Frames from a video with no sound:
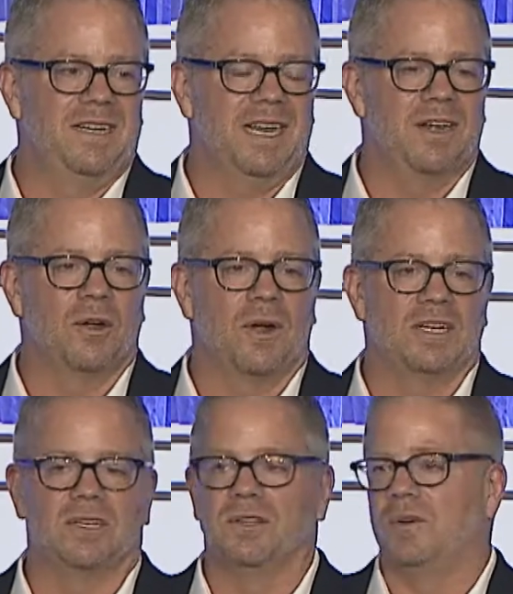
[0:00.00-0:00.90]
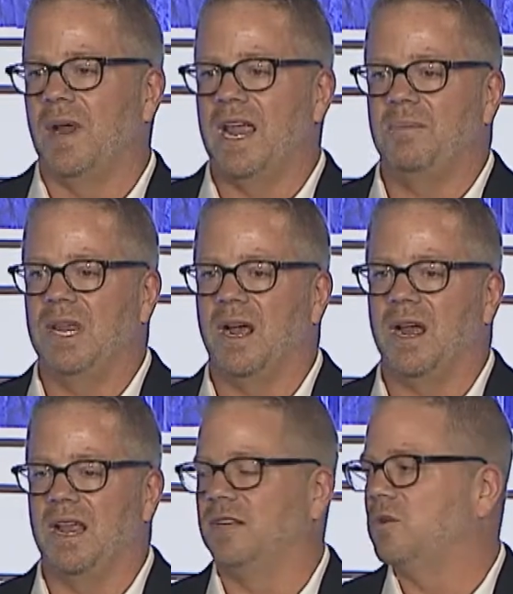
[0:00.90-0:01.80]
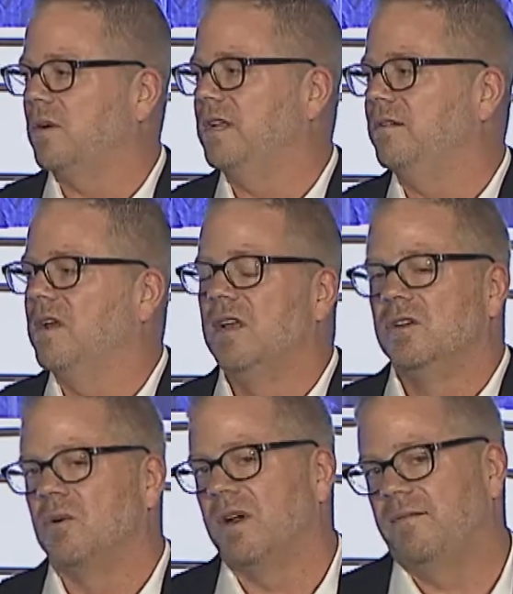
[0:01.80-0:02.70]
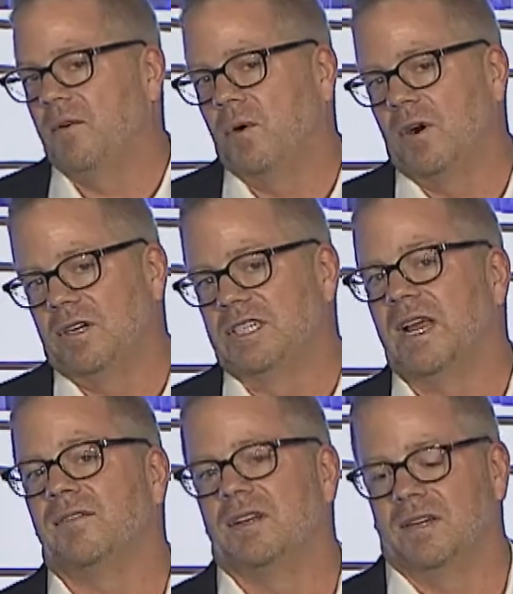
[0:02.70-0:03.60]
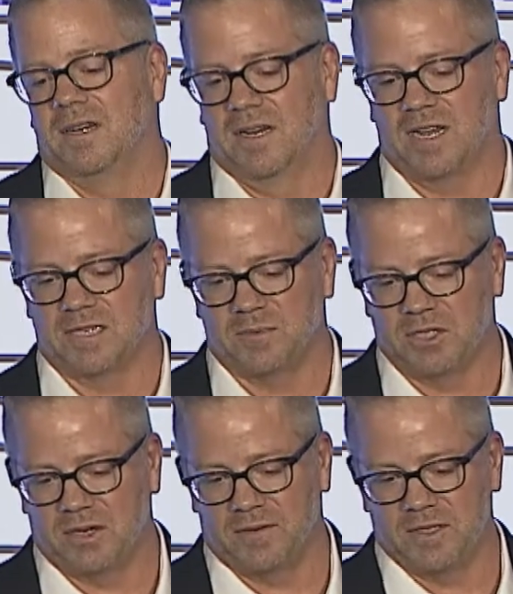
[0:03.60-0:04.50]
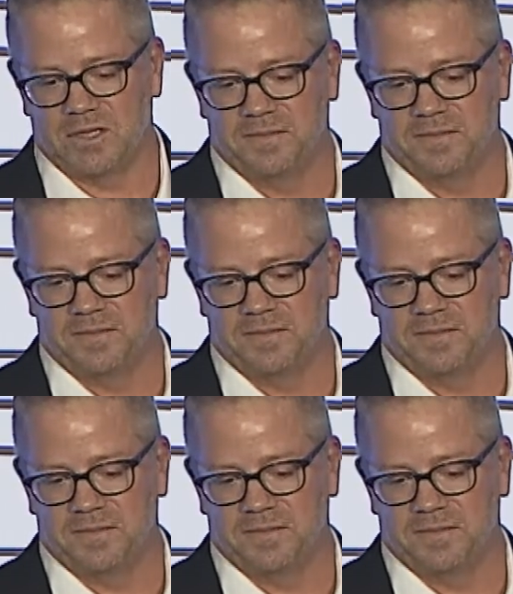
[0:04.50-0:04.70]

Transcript: integration through API and 24/7 customer service.